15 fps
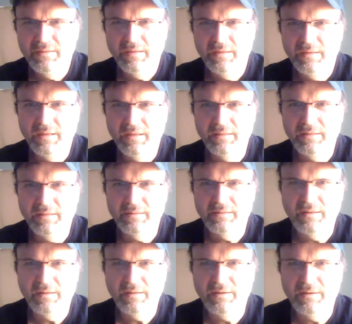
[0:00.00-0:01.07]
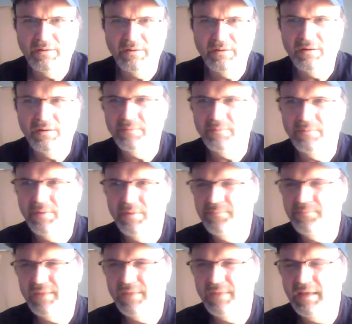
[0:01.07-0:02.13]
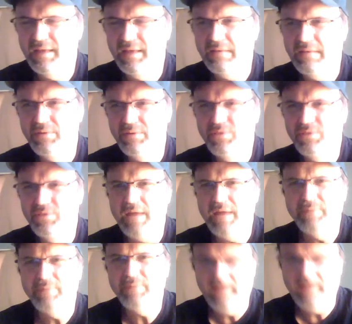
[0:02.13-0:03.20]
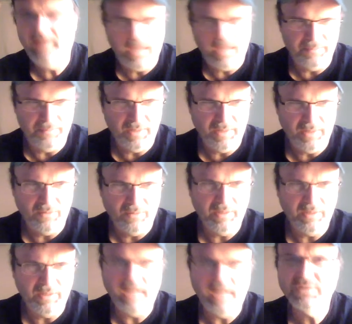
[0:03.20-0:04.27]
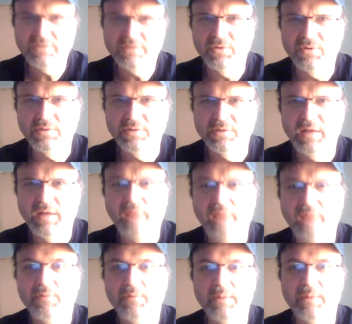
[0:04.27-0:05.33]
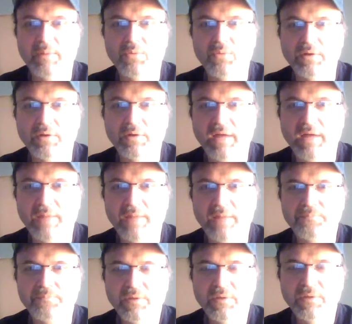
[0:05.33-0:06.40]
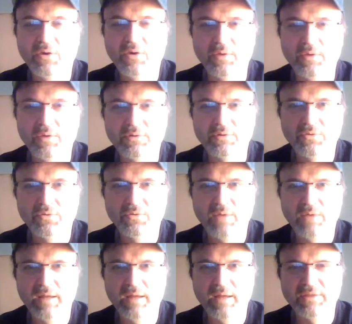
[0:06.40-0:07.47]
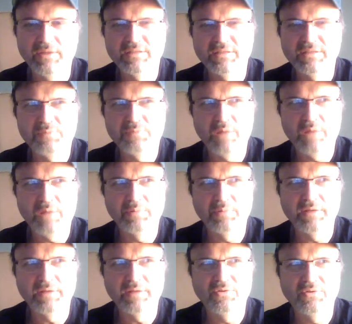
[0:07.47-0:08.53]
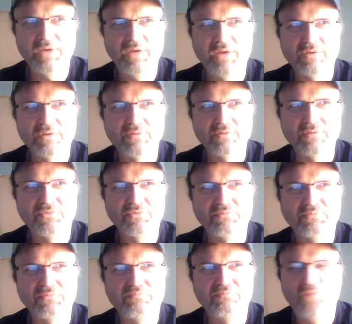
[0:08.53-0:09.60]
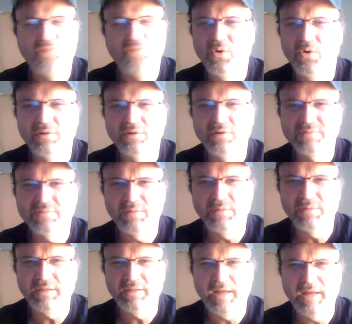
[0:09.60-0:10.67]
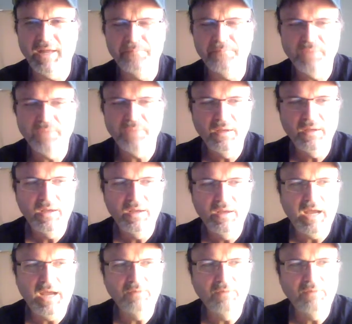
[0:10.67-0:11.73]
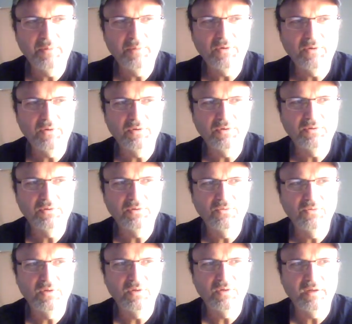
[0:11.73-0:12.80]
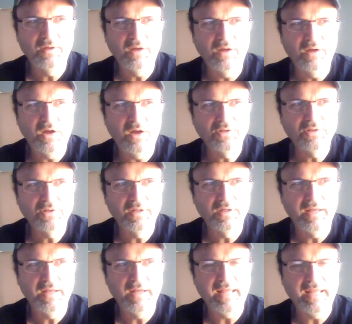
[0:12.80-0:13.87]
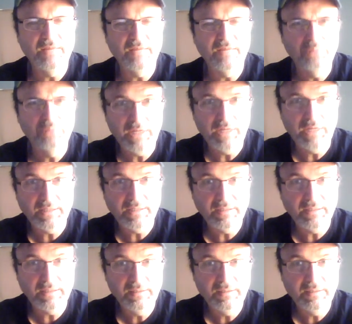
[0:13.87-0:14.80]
and or you name the game, an asteroid. I remember one time going to this is probably 2004, something like that. I remember going to an auction in a complete